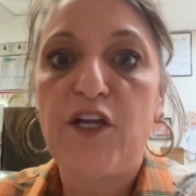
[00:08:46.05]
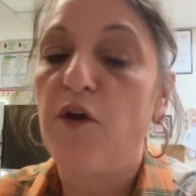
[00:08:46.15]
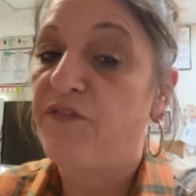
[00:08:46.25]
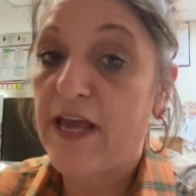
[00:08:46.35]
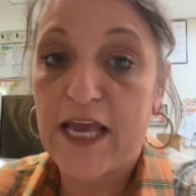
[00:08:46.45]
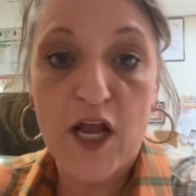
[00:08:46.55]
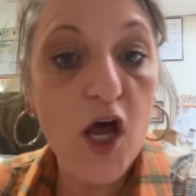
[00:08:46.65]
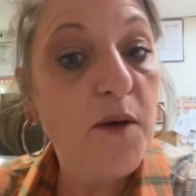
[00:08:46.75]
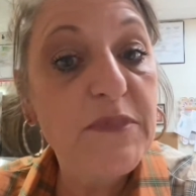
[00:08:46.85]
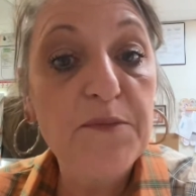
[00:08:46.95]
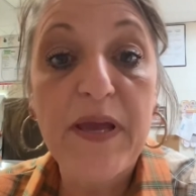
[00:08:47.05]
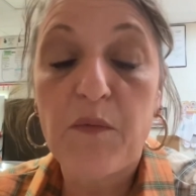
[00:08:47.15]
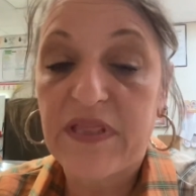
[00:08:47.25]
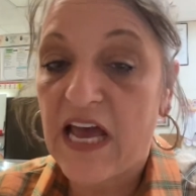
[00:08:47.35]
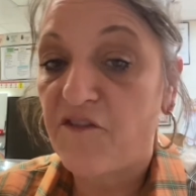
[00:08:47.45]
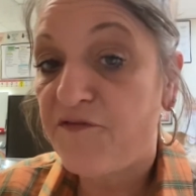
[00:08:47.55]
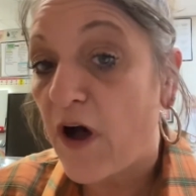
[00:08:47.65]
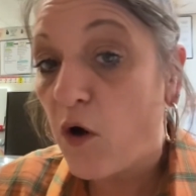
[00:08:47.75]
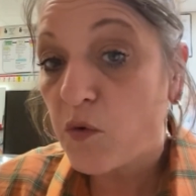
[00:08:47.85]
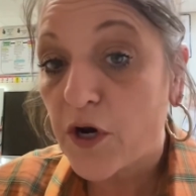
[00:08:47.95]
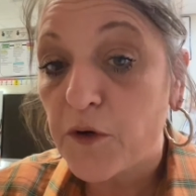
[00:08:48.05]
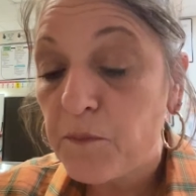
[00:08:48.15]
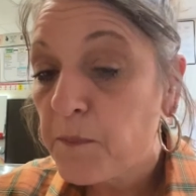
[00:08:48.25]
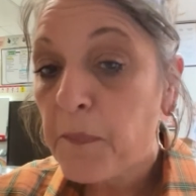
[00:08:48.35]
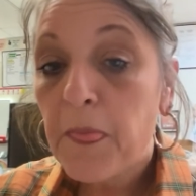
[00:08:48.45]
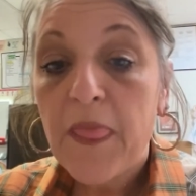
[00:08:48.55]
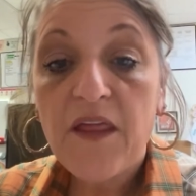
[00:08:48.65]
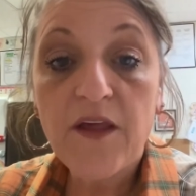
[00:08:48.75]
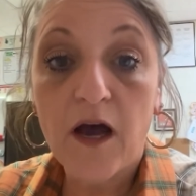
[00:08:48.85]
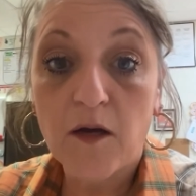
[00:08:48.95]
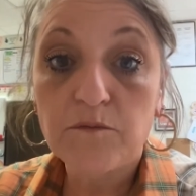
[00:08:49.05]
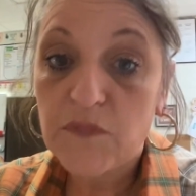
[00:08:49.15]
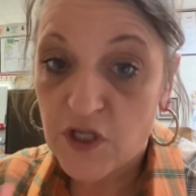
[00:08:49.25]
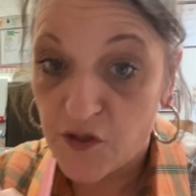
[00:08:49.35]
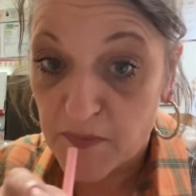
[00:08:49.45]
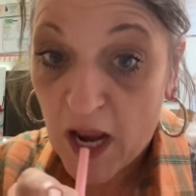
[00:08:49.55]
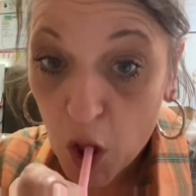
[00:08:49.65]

If they can come to me with that folder, excuse me,